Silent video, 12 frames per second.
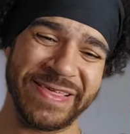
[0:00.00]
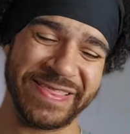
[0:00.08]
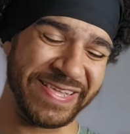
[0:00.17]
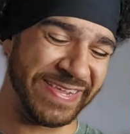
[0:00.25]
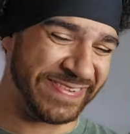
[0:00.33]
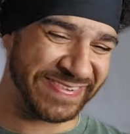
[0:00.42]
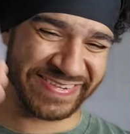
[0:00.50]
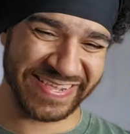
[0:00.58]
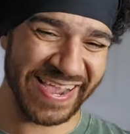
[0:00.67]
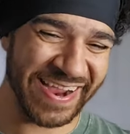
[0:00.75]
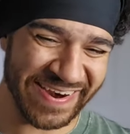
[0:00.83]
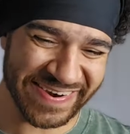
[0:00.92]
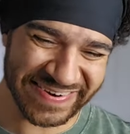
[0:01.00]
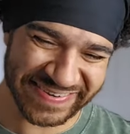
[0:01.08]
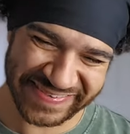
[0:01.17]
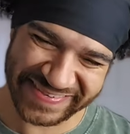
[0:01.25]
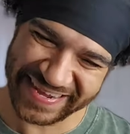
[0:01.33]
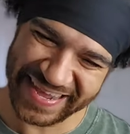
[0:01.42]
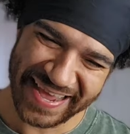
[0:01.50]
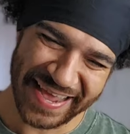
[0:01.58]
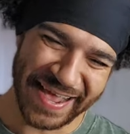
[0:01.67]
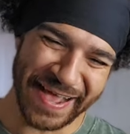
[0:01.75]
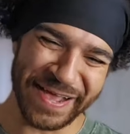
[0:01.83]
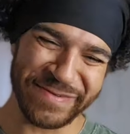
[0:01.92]
the scares,
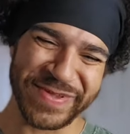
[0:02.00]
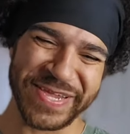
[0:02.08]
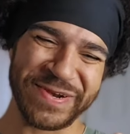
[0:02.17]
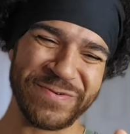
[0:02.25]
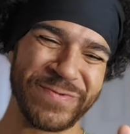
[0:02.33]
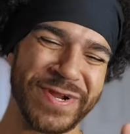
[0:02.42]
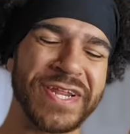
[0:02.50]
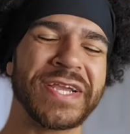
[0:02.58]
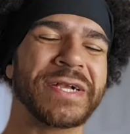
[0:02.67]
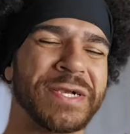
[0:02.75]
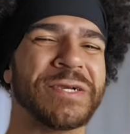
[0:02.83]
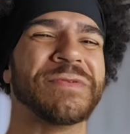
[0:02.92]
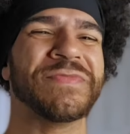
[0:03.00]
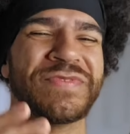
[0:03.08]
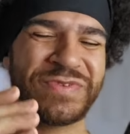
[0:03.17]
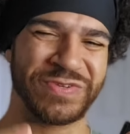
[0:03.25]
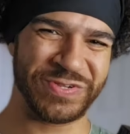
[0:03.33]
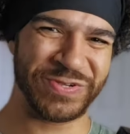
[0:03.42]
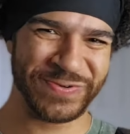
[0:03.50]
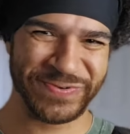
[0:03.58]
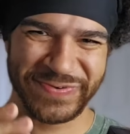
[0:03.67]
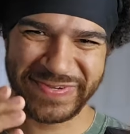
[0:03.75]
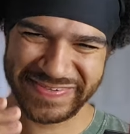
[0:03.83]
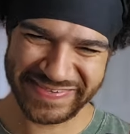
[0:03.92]
I mean, when it comes
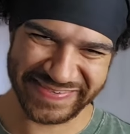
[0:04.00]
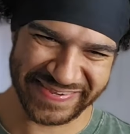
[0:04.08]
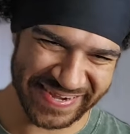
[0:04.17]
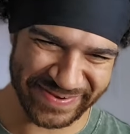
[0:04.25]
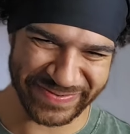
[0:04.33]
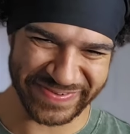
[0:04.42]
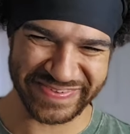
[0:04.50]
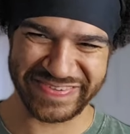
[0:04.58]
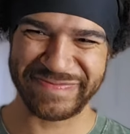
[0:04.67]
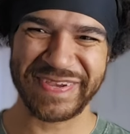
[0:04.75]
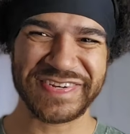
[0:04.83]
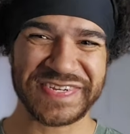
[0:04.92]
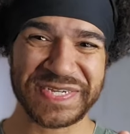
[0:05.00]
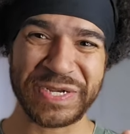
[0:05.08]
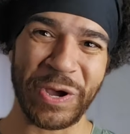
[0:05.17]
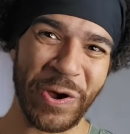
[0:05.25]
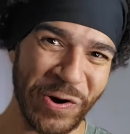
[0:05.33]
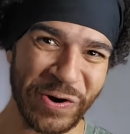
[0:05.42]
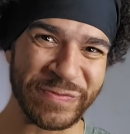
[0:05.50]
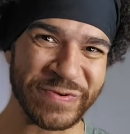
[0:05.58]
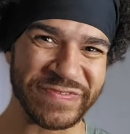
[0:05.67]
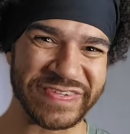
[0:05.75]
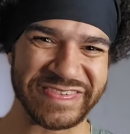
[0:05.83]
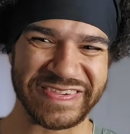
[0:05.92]
to sequels, especially horror
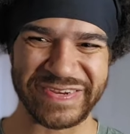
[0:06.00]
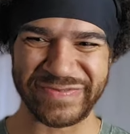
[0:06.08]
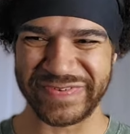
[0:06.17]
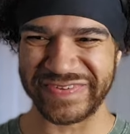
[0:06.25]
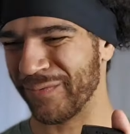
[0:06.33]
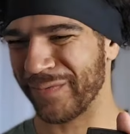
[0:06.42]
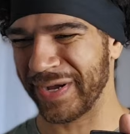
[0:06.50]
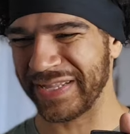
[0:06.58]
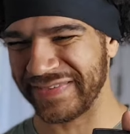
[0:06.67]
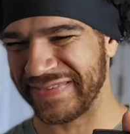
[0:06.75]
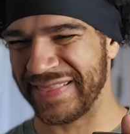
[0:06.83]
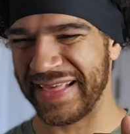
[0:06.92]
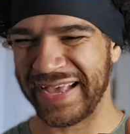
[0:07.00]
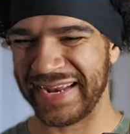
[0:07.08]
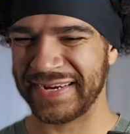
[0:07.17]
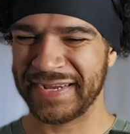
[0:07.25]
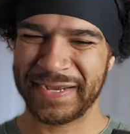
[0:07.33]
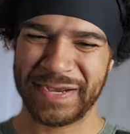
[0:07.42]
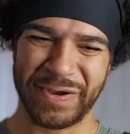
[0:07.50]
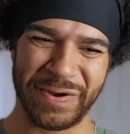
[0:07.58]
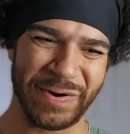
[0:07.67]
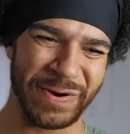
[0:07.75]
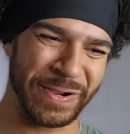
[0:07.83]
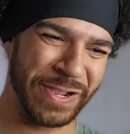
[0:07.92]
movie sequels, ones that
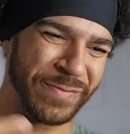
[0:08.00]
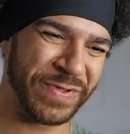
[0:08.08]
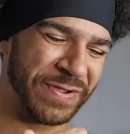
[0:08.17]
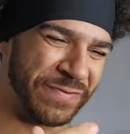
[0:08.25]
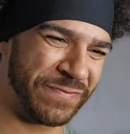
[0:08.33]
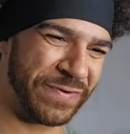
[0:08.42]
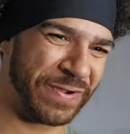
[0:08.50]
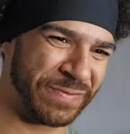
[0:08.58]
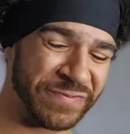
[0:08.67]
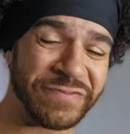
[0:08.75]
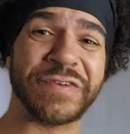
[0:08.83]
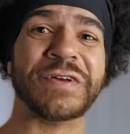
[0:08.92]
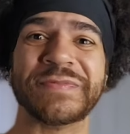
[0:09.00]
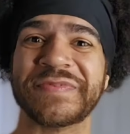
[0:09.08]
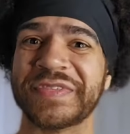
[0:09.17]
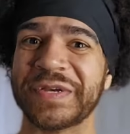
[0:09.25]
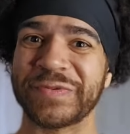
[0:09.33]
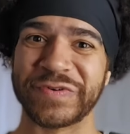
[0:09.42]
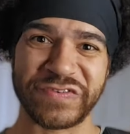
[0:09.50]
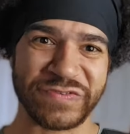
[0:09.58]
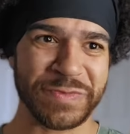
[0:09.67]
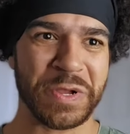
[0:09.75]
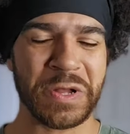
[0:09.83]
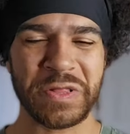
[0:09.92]
are coming from films that were
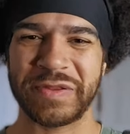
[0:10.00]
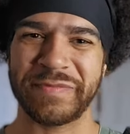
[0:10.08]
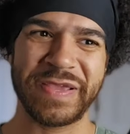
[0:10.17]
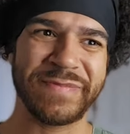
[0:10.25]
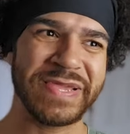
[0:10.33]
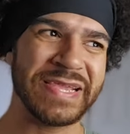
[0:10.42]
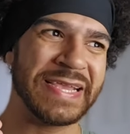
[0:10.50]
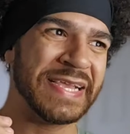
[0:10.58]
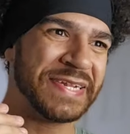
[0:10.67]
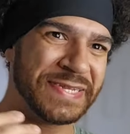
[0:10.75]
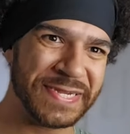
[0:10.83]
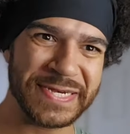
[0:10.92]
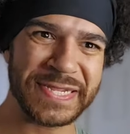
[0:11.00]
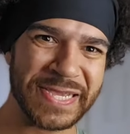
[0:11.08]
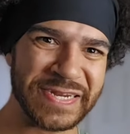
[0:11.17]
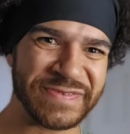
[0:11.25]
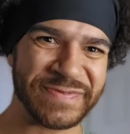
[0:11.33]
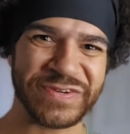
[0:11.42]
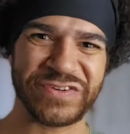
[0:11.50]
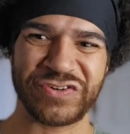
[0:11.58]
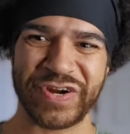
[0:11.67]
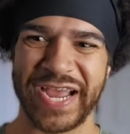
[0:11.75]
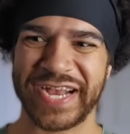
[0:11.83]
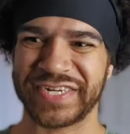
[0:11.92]
small and maybe didn't get as much
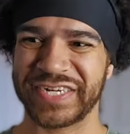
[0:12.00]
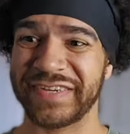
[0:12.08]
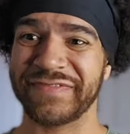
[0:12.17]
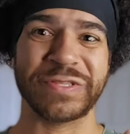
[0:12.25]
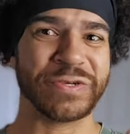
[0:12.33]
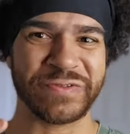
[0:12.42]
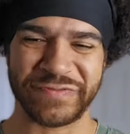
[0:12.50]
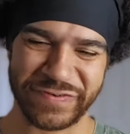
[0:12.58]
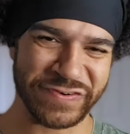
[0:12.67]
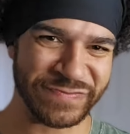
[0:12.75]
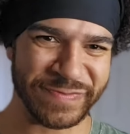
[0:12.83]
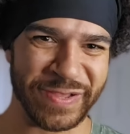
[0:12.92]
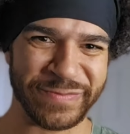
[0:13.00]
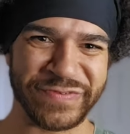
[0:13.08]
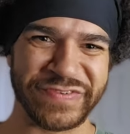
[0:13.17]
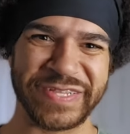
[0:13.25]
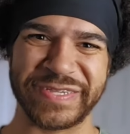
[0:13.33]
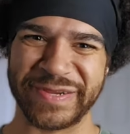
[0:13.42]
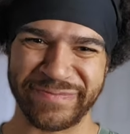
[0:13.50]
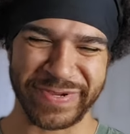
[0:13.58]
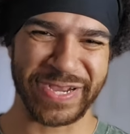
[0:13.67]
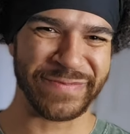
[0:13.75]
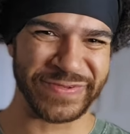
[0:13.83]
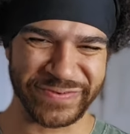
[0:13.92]
traction, even though the first Smile movie ended up
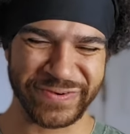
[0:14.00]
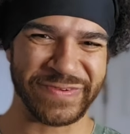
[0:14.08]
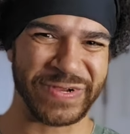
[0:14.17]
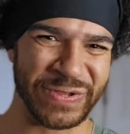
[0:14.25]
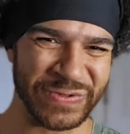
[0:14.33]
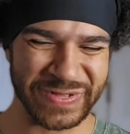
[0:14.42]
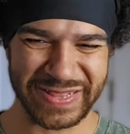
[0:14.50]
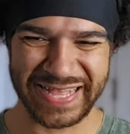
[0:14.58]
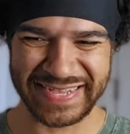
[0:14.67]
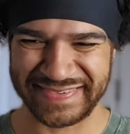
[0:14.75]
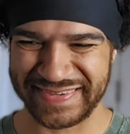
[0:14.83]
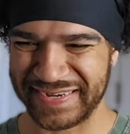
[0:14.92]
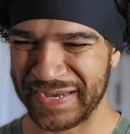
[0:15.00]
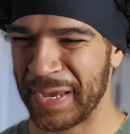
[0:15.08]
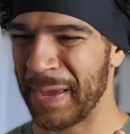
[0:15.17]
becoming sort of a cult classic.